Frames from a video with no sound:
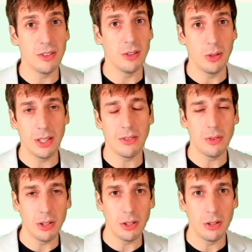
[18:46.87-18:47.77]
so it gets
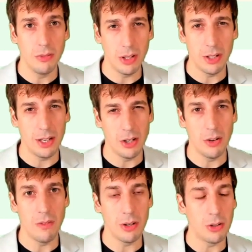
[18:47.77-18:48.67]
very, very
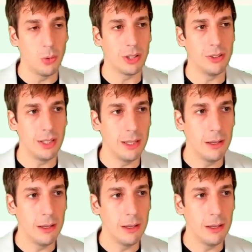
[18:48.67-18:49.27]
hairy very quickly.